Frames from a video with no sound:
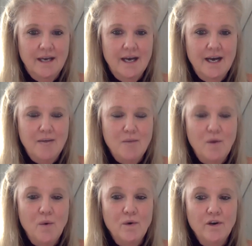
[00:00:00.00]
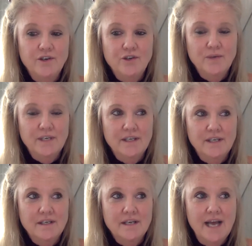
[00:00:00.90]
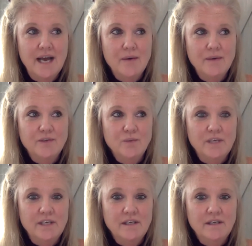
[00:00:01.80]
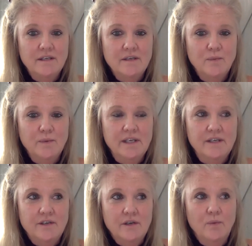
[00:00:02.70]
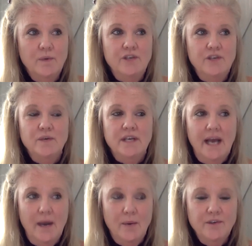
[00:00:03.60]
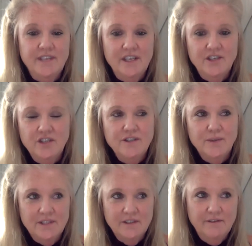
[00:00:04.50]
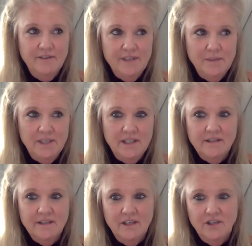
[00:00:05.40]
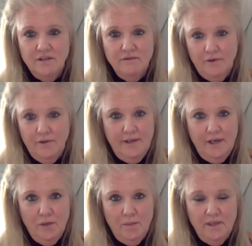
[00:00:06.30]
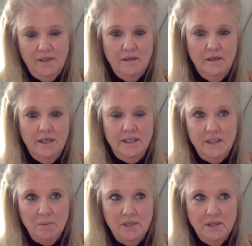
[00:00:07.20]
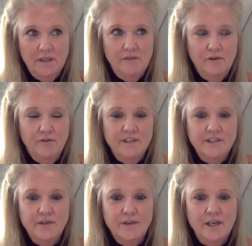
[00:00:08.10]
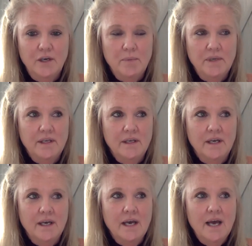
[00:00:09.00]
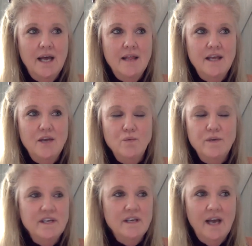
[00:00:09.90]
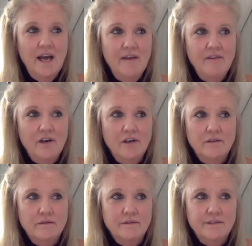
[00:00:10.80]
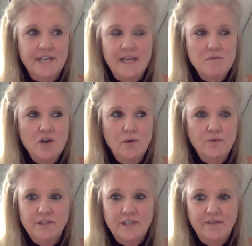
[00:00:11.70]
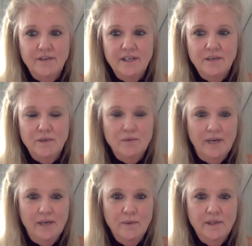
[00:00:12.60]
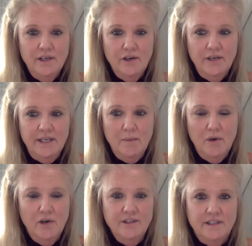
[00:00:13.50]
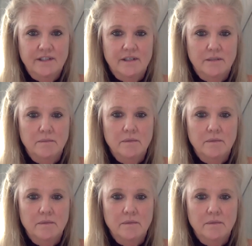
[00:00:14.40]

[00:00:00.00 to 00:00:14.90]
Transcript: What we're doing now is we do an hour session, so it's a 50-minute session for therapy, typically for physical therapy. And then we have our same notes and everything we write within our EMR system.